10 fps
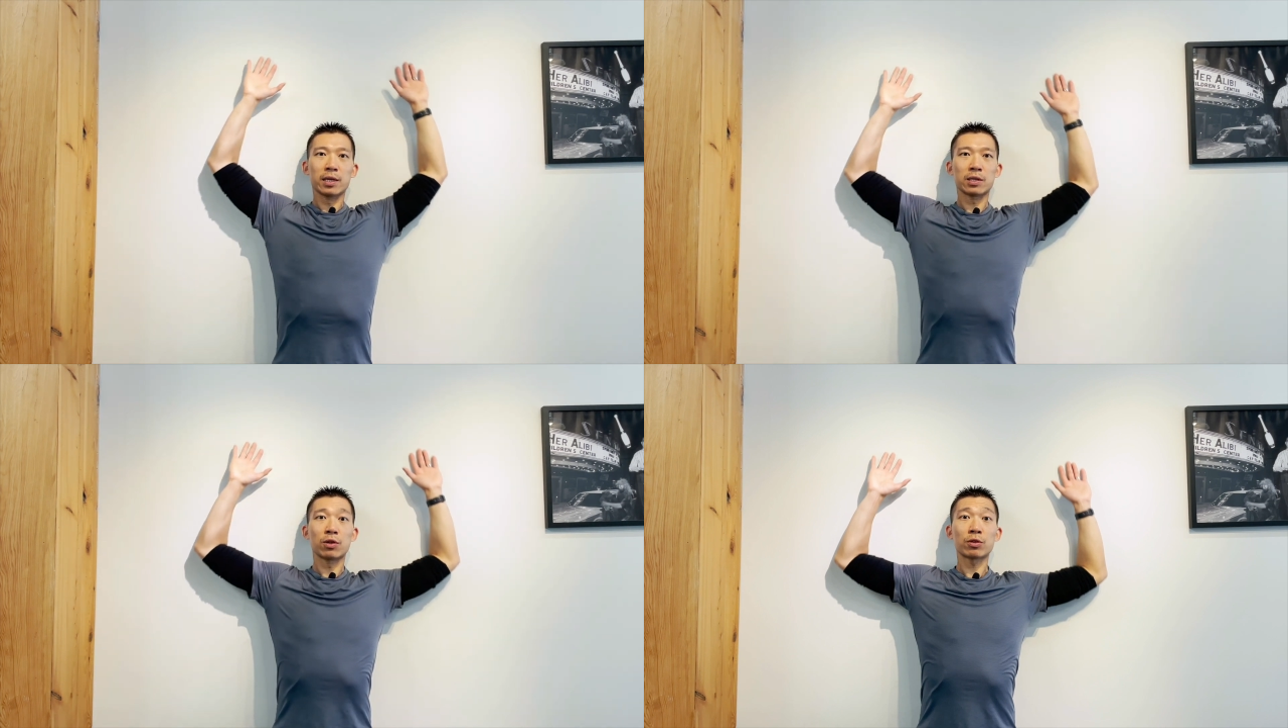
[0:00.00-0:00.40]

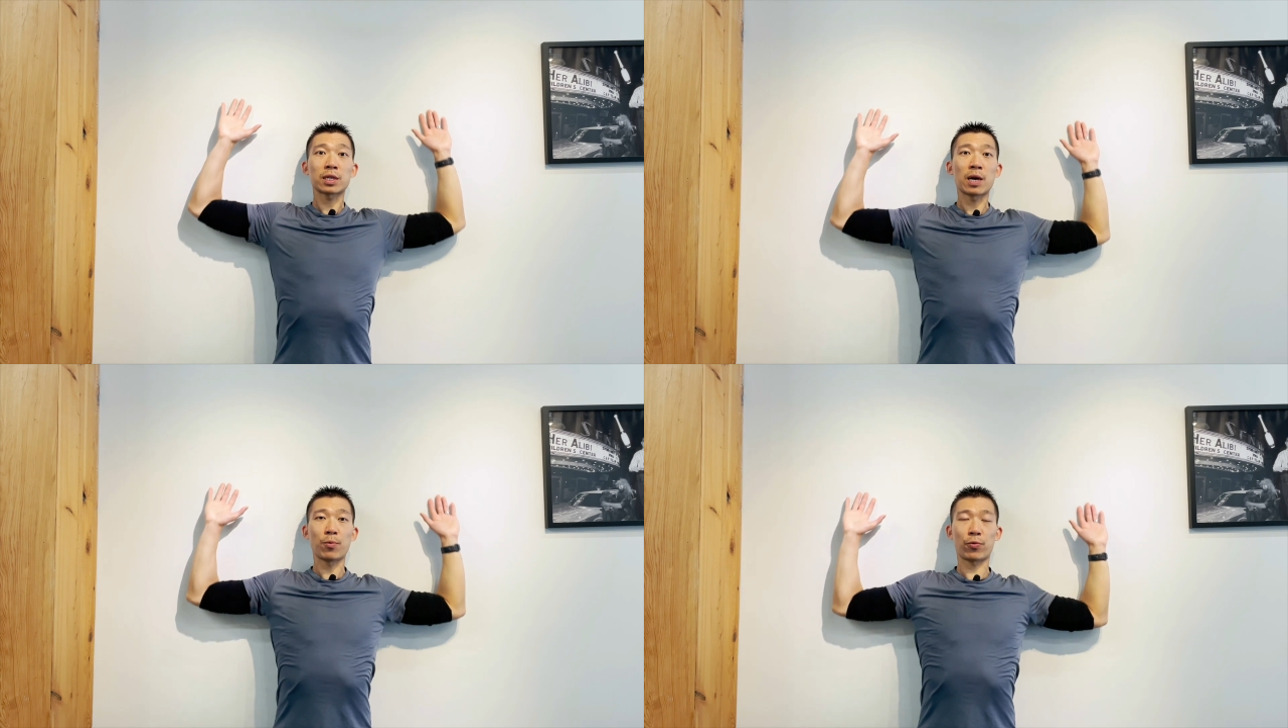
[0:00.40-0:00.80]
So there's a
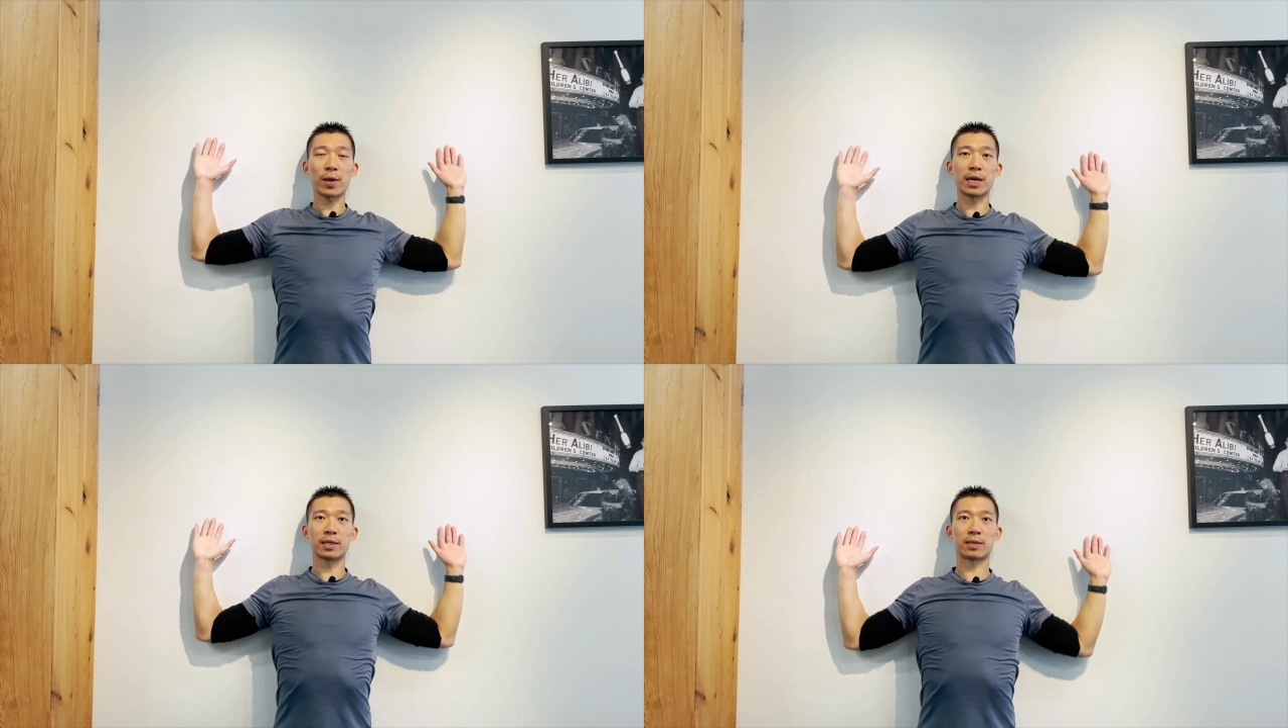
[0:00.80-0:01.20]
couple
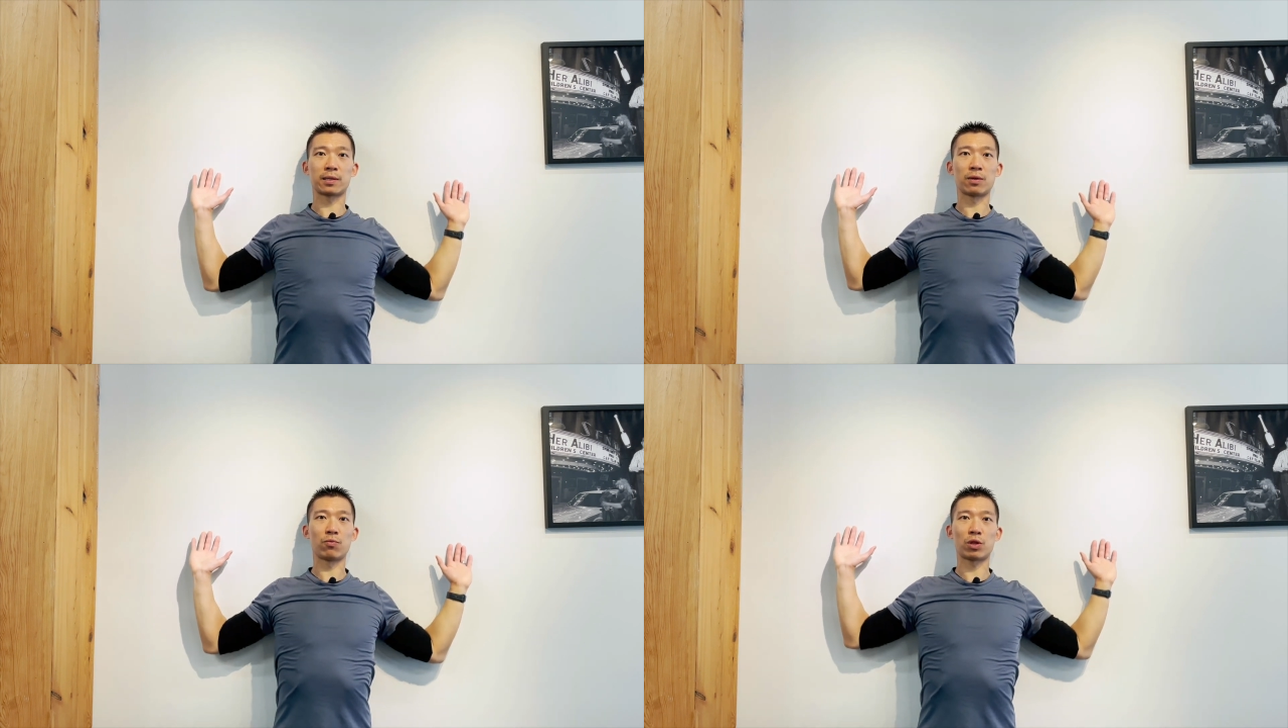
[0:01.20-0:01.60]

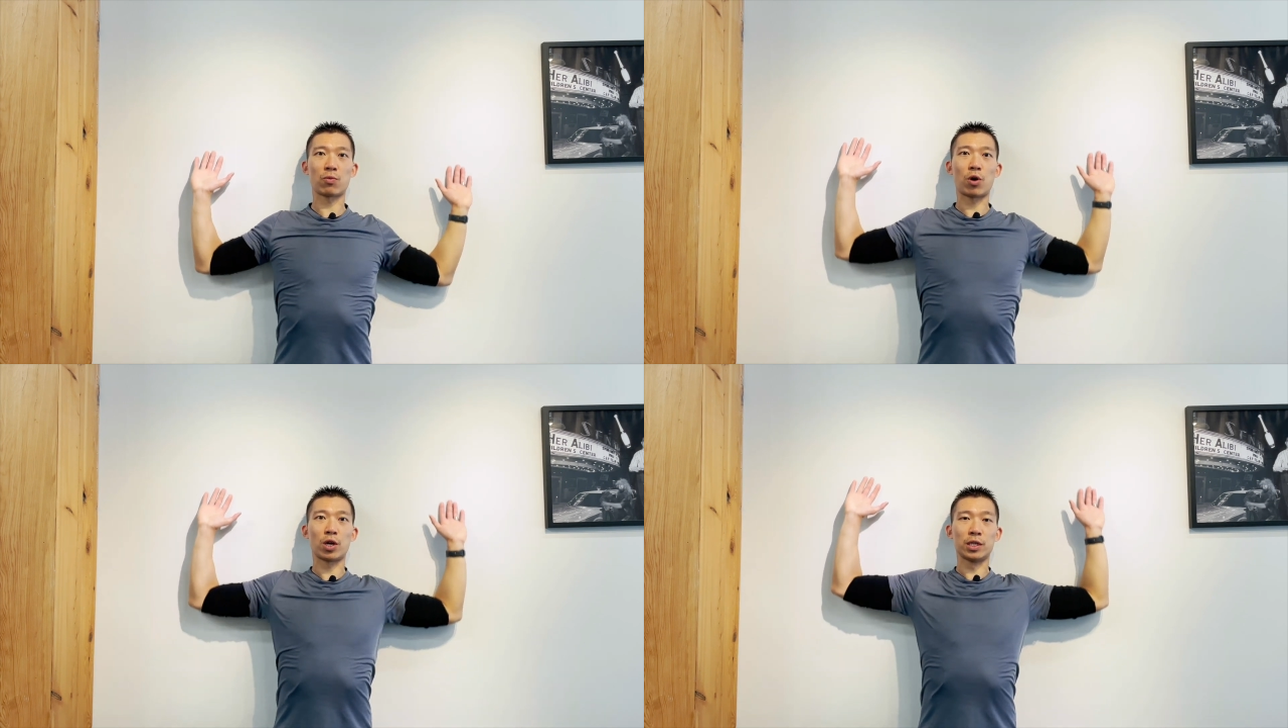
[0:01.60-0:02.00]
things with the
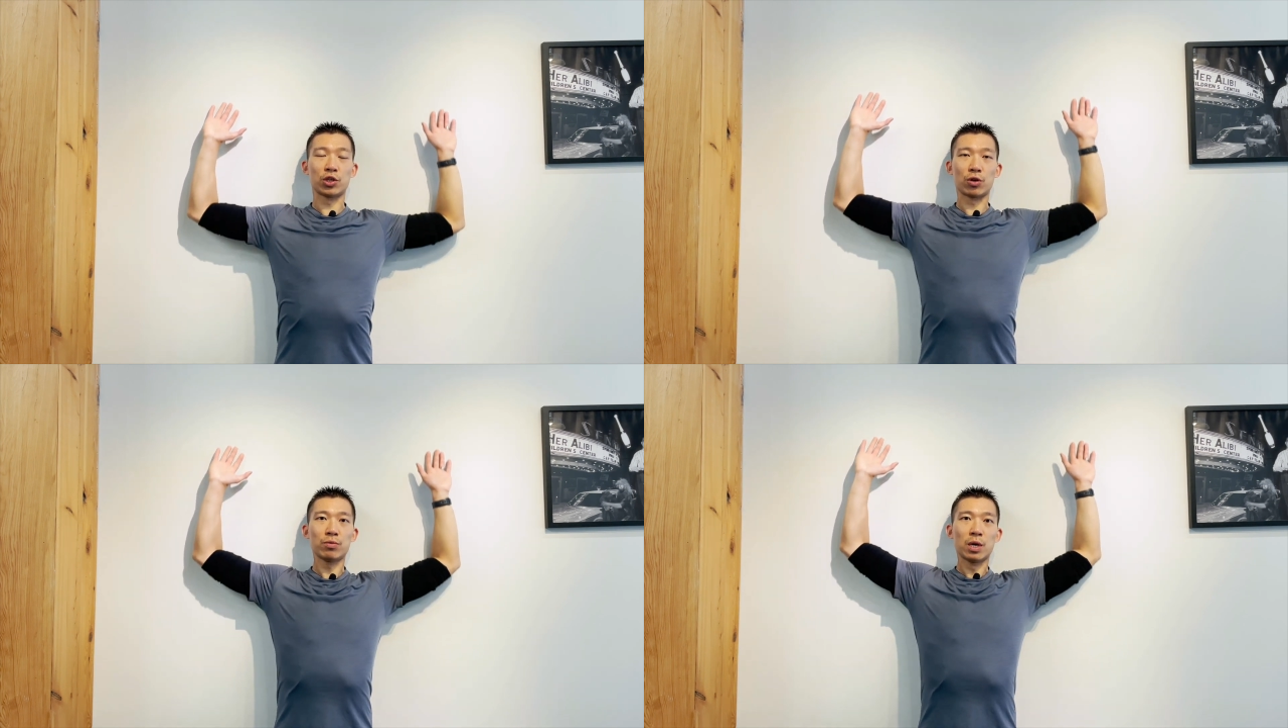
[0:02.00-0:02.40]
wall angel.